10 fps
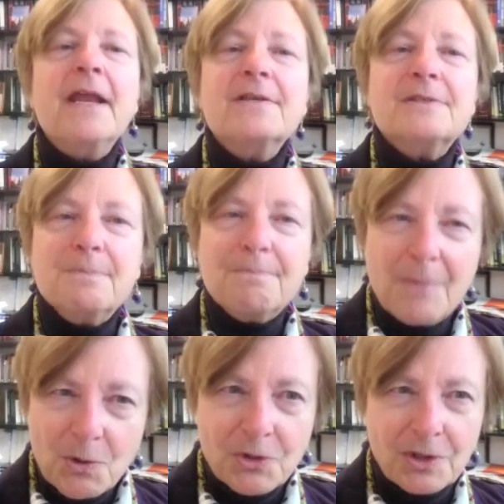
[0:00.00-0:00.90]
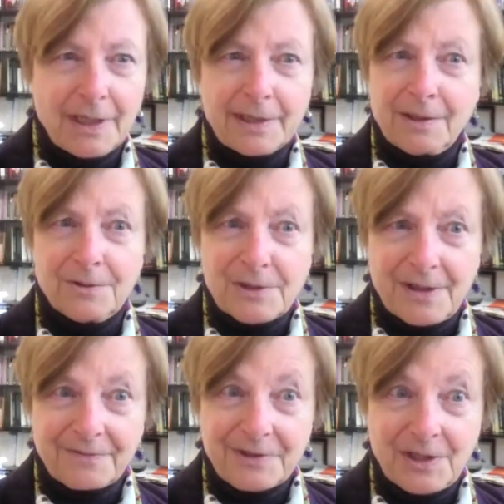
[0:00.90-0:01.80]
his emotional IQ is
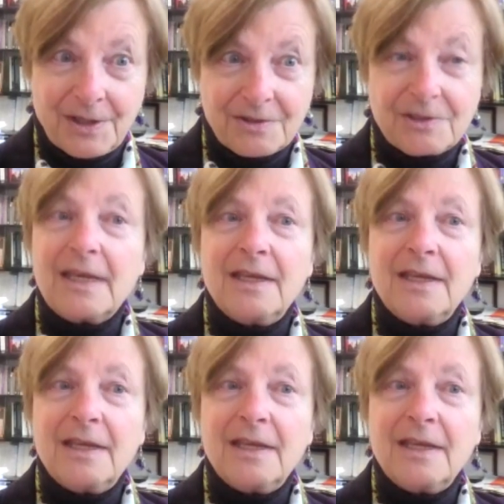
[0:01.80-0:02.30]
off the charts, and